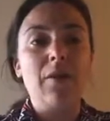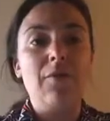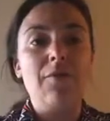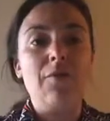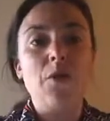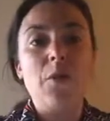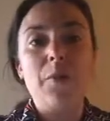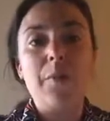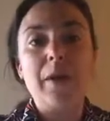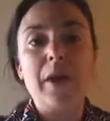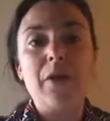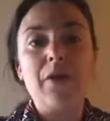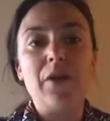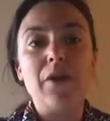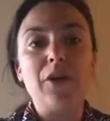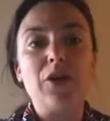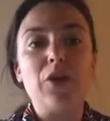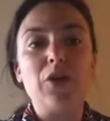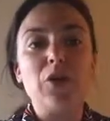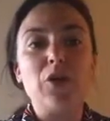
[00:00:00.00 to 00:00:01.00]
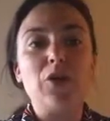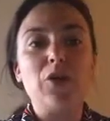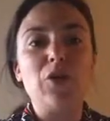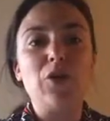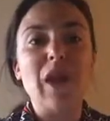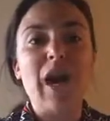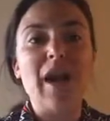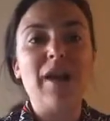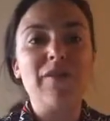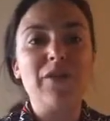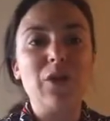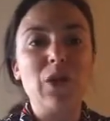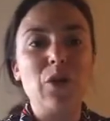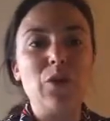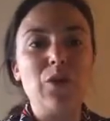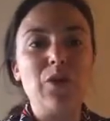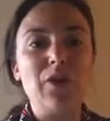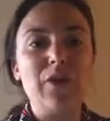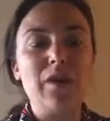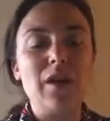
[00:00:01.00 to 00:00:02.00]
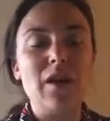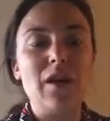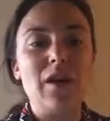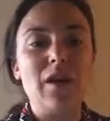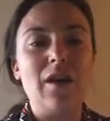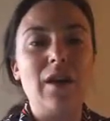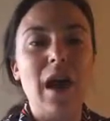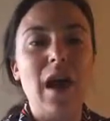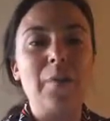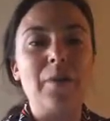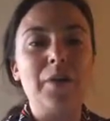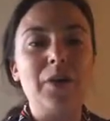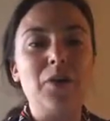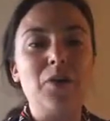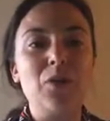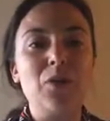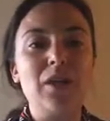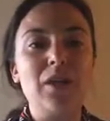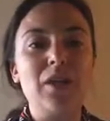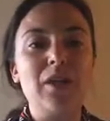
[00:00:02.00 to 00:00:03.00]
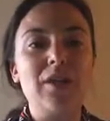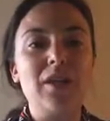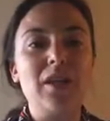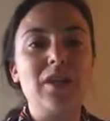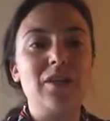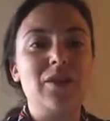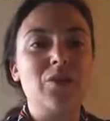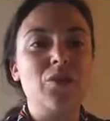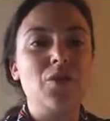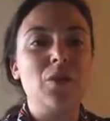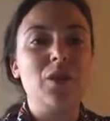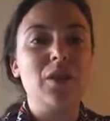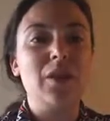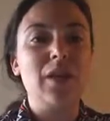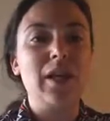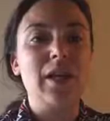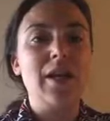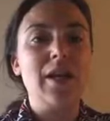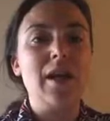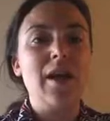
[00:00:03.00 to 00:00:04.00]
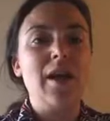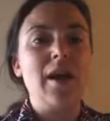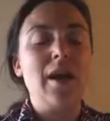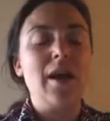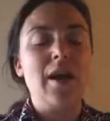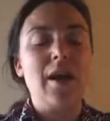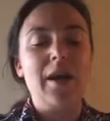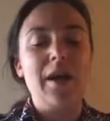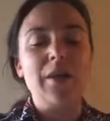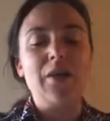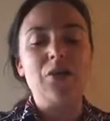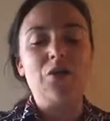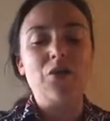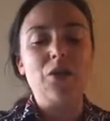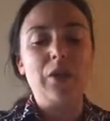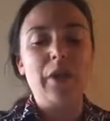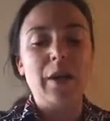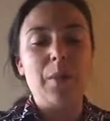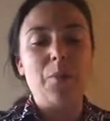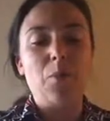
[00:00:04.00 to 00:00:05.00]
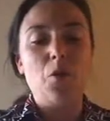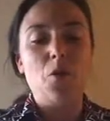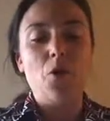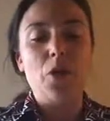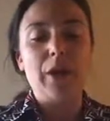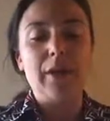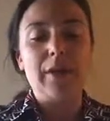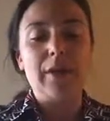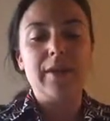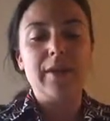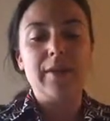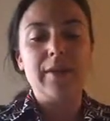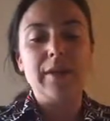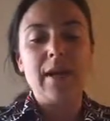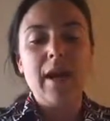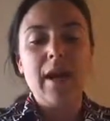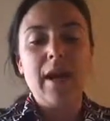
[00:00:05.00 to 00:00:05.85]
for parents to have those opportunities is really important.